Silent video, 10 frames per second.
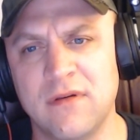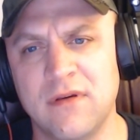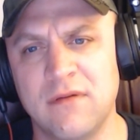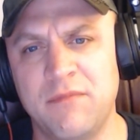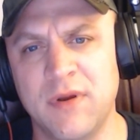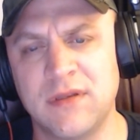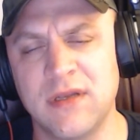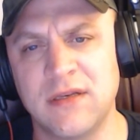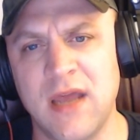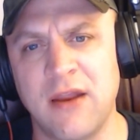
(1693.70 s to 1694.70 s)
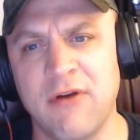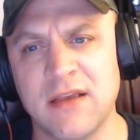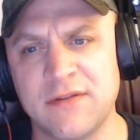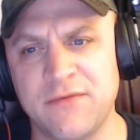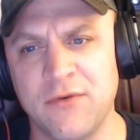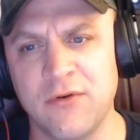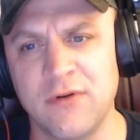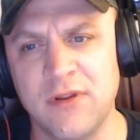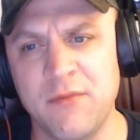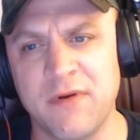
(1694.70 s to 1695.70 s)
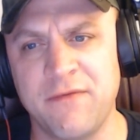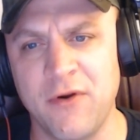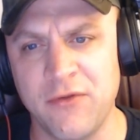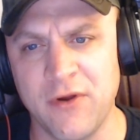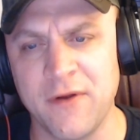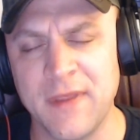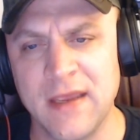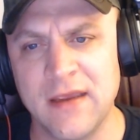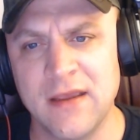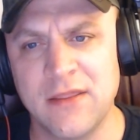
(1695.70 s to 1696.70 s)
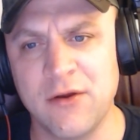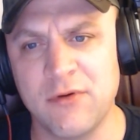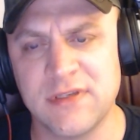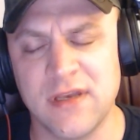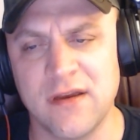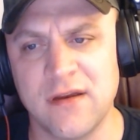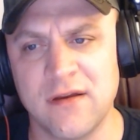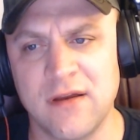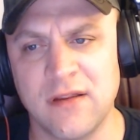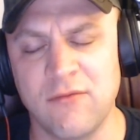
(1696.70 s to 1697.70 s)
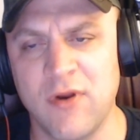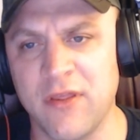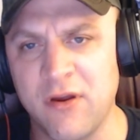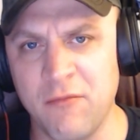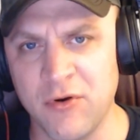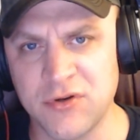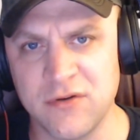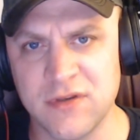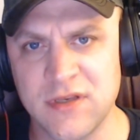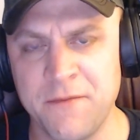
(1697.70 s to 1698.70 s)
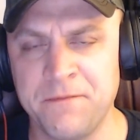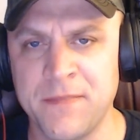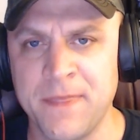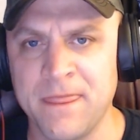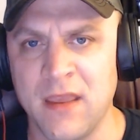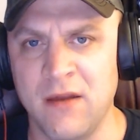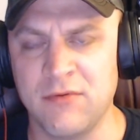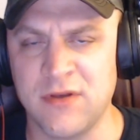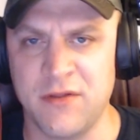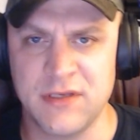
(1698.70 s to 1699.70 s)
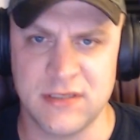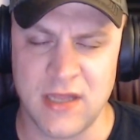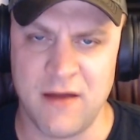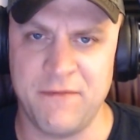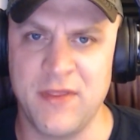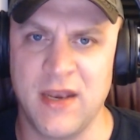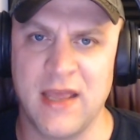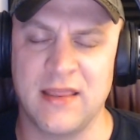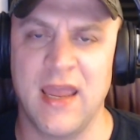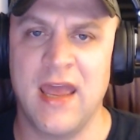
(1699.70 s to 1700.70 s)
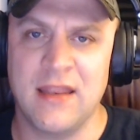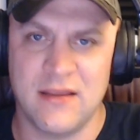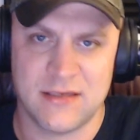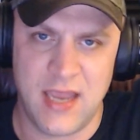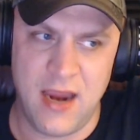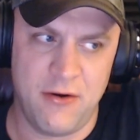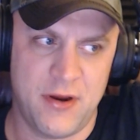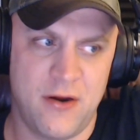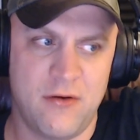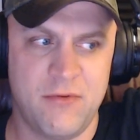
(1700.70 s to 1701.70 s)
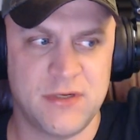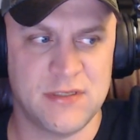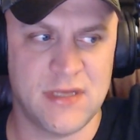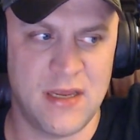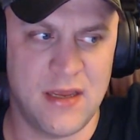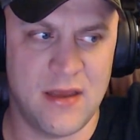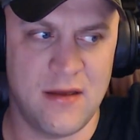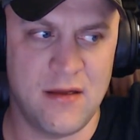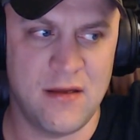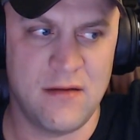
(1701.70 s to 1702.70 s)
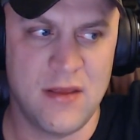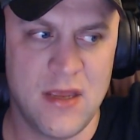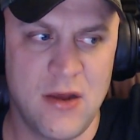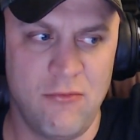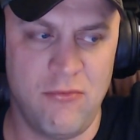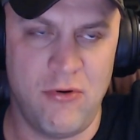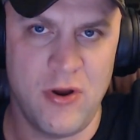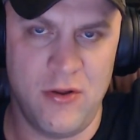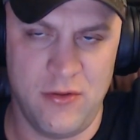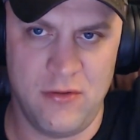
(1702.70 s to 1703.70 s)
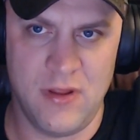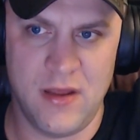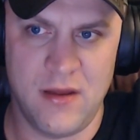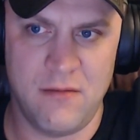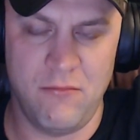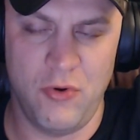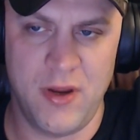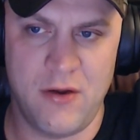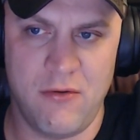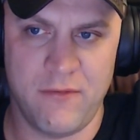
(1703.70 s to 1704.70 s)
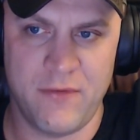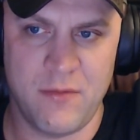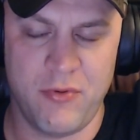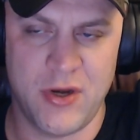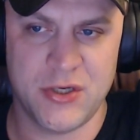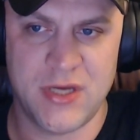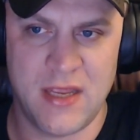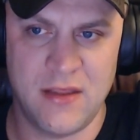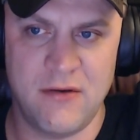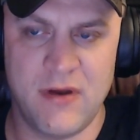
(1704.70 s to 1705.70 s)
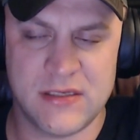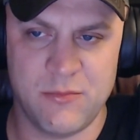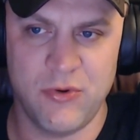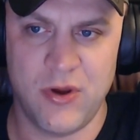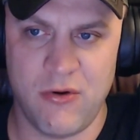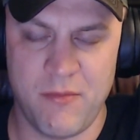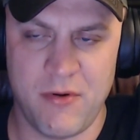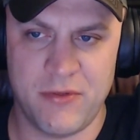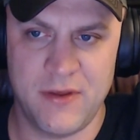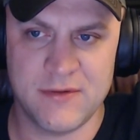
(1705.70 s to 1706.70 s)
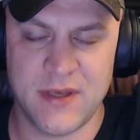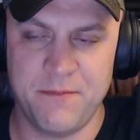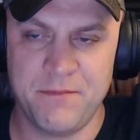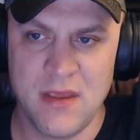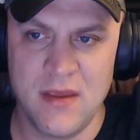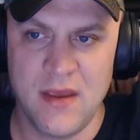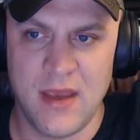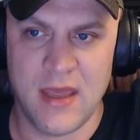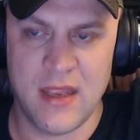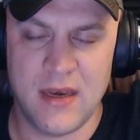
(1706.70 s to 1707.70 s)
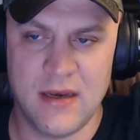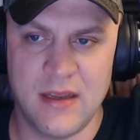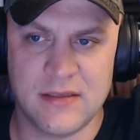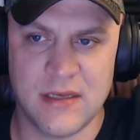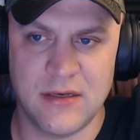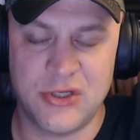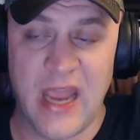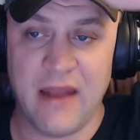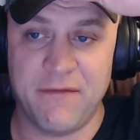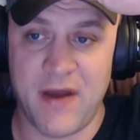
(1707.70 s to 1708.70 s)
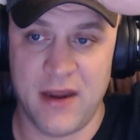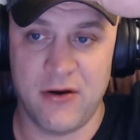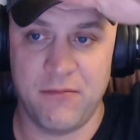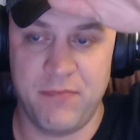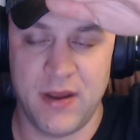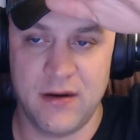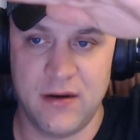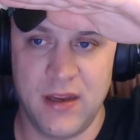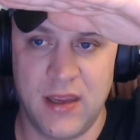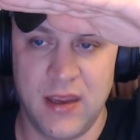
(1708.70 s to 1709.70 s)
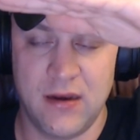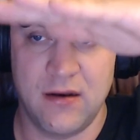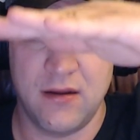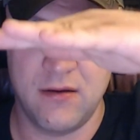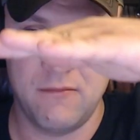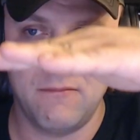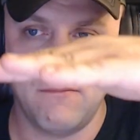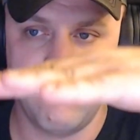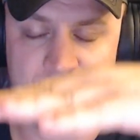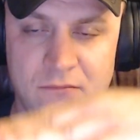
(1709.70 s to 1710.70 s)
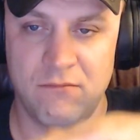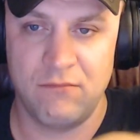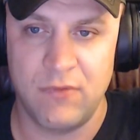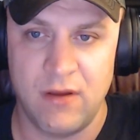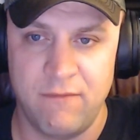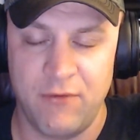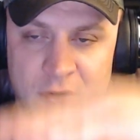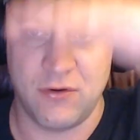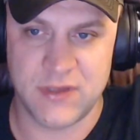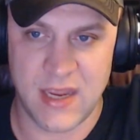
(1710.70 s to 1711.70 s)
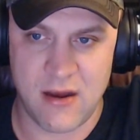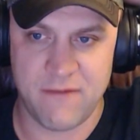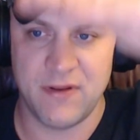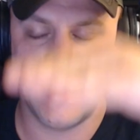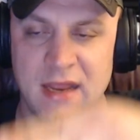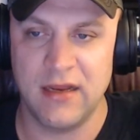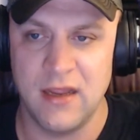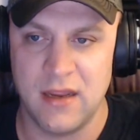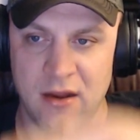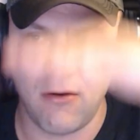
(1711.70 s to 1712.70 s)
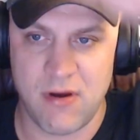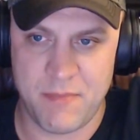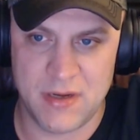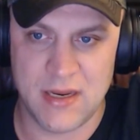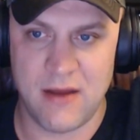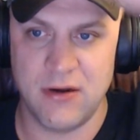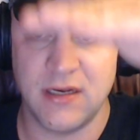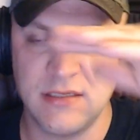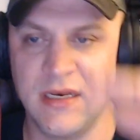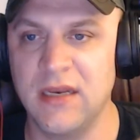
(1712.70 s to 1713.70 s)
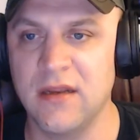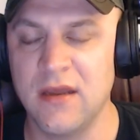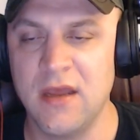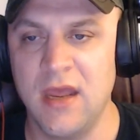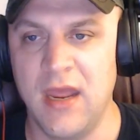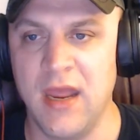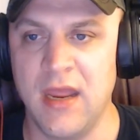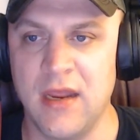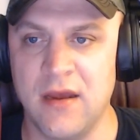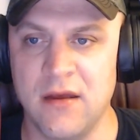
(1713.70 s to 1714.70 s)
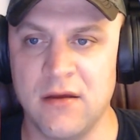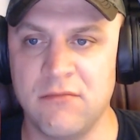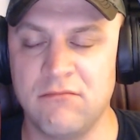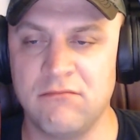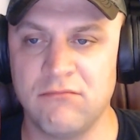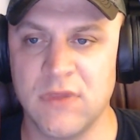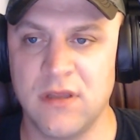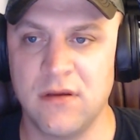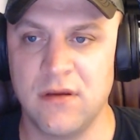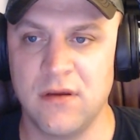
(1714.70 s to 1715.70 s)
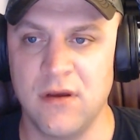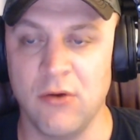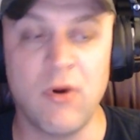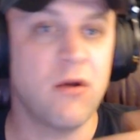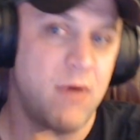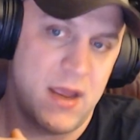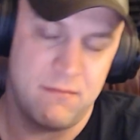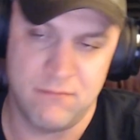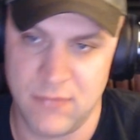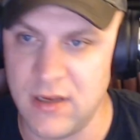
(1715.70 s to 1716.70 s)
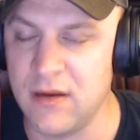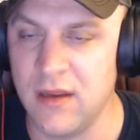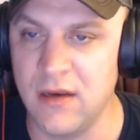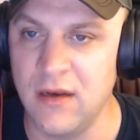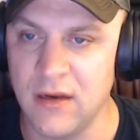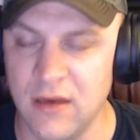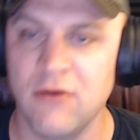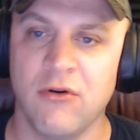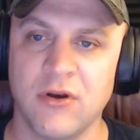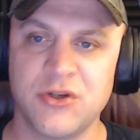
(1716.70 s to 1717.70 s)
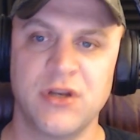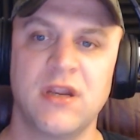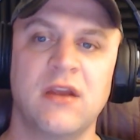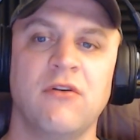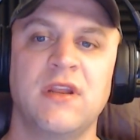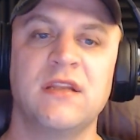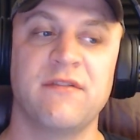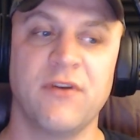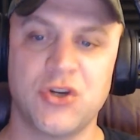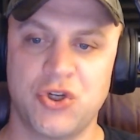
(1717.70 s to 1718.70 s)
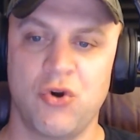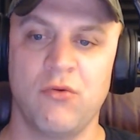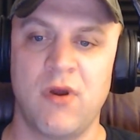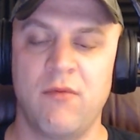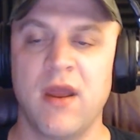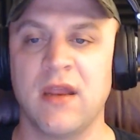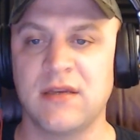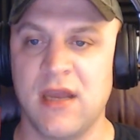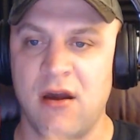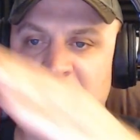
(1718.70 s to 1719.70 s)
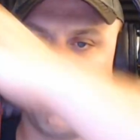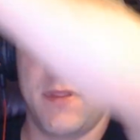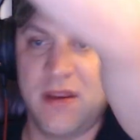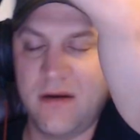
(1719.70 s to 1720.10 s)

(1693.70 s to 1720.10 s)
But to digress for a little bit further, there was at one of the commercials, it was all this stuff, and then at the end, this Harrier, which is a Royal Marine Corps from the British and the U.S. Marine Corps both use it, and it's a jet fighter, but it can vertical takeoff and landing. It can go up and down. It doesn't need a runway. It only needs a very short runway. It can take off and then